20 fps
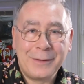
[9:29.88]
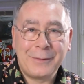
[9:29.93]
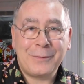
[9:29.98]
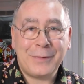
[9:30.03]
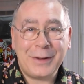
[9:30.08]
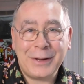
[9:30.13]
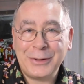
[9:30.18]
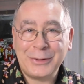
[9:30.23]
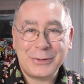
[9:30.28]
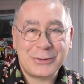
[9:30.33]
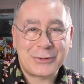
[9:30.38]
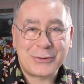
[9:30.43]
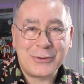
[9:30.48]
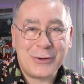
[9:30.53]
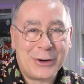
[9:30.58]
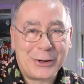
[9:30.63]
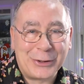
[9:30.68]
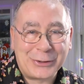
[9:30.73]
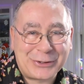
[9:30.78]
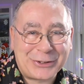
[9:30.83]
Fingers
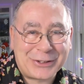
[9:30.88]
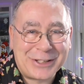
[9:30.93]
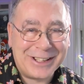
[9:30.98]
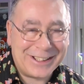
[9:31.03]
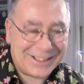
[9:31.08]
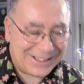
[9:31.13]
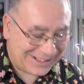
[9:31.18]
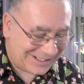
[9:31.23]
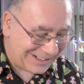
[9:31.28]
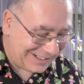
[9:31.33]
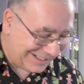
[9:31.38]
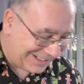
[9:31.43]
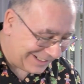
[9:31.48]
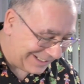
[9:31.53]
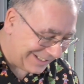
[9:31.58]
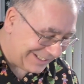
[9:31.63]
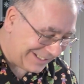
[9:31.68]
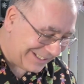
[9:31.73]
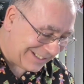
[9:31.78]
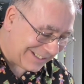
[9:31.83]
crossed.
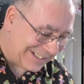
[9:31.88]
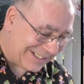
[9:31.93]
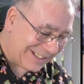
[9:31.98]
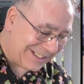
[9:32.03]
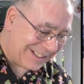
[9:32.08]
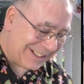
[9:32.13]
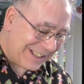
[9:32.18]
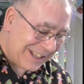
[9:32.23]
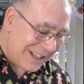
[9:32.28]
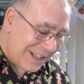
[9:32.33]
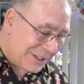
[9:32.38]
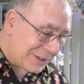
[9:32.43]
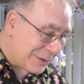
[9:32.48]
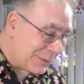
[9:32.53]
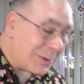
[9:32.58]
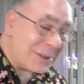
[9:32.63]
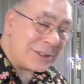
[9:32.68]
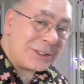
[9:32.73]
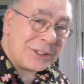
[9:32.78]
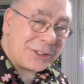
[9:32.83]
So
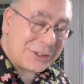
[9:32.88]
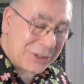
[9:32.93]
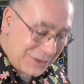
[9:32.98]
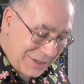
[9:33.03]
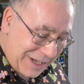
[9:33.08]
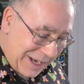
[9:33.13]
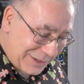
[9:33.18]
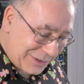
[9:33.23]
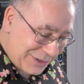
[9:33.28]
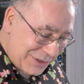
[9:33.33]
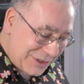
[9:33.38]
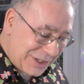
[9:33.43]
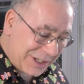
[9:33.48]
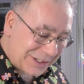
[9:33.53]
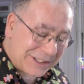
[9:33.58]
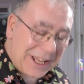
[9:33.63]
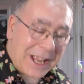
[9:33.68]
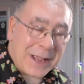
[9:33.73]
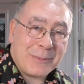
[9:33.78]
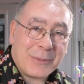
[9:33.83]
what I'm going to do now, I'm going to
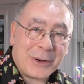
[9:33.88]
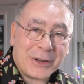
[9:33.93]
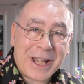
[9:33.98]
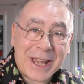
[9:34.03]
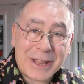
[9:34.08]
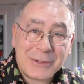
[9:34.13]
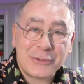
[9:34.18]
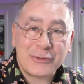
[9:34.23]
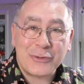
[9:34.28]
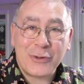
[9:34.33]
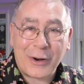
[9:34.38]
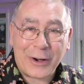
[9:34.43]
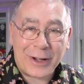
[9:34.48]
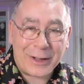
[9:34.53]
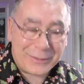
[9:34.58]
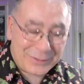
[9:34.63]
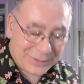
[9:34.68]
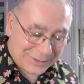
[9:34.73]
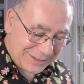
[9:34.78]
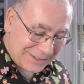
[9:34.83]
shut down my N A S
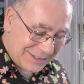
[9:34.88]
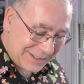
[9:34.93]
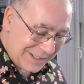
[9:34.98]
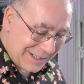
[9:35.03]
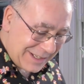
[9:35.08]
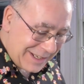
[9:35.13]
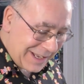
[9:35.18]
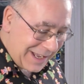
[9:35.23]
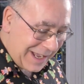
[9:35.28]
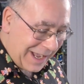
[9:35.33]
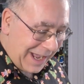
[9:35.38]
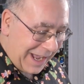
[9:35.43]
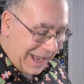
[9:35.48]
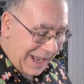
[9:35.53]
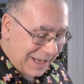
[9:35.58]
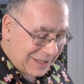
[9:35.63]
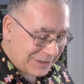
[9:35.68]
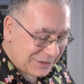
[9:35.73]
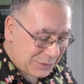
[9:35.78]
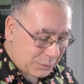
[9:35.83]
drive
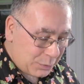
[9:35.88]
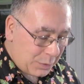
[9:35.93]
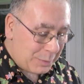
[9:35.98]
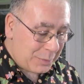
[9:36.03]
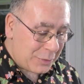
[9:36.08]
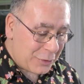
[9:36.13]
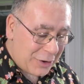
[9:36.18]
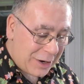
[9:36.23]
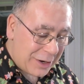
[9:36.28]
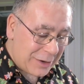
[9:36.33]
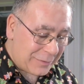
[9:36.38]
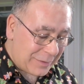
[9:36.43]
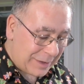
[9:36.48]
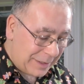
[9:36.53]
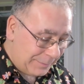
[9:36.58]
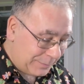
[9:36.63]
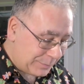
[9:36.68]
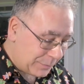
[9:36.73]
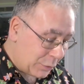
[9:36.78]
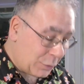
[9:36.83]
and swap her over,
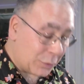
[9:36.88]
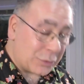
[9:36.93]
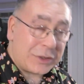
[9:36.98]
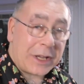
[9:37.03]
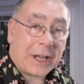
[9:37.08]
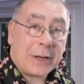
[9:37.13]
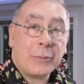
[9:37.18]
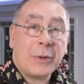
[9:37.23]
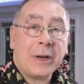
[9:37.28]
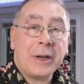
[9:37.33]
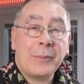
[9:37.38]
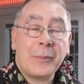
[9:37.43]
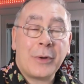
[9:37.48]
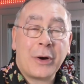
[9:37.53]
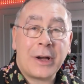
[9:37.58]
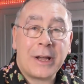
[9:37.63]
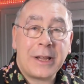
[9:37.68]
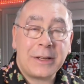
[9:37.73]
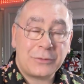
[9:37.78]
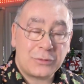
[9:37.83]
or take one of
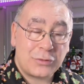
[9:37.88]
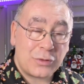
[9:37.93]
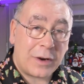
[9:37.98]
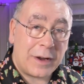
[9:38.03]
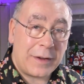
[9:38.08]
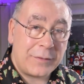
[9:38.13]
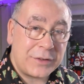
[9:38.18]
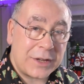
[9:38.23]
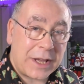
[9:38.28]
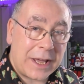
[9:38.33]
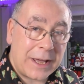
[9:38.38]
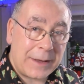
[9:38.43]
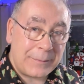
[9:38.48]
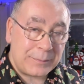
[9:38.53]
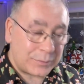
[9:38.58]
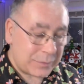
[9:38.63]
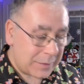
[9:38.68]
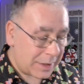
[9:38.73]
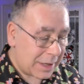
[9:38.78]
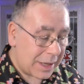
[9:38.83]
my drives out
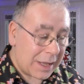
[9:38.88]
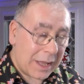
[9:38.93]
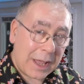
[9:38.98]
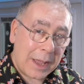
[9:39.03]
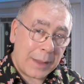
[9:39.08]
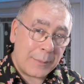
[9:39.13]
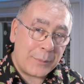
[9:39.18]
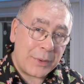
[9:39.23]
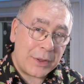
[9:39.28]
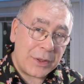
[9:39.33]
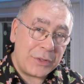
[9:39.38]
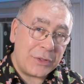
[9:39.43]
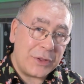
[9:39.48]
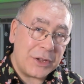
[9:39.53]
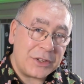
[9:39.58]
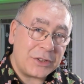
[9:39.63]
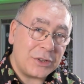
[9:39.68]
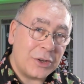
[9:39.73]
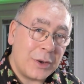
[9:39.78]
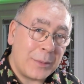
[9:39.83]
and put
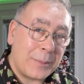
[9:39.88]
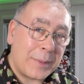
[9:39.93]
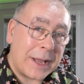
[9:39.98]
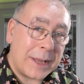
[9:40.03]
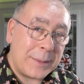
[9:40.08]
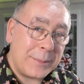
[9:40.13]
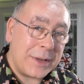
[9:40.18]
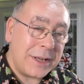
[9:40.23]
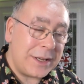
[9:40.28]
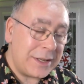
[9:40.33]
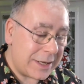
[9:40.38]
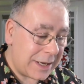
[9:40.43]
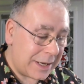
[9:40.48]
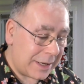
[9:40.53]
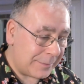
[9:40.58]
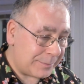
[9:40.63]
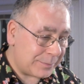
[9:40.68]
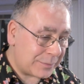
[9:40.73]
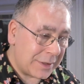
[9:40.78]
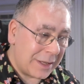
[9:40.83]
this little baby in now.
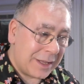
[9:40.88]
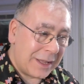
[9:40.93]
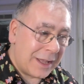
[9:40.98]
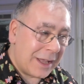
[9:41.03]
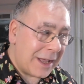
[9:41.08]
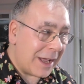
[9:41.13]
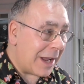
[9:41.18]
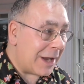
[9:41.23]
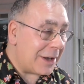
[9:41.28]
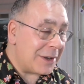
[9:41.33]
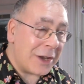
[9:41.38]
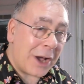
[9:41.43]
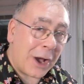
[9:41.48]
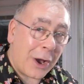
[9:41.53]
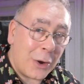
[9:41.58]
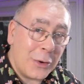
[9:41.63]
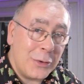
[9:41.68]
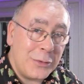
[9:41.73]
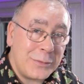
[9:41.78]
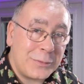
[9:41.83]
And
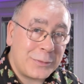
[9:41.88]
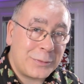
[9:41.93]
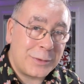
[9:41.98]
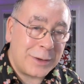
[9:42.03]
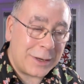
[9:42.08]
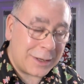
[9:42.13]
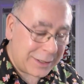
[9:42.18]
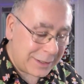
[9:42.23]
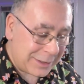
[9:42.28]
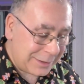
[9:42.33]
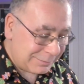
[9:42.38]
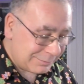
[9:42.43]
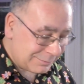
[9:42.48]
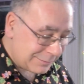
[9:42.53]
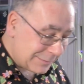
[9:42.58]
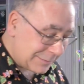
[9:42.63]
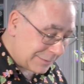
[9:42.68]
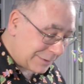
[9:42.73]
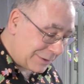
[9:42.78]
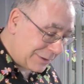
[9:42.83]
hopefully,
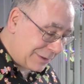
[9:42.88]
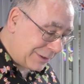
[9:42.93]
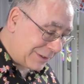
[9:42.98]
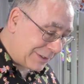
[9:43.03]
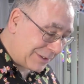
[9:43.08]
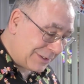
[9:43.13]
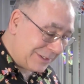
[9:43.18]
I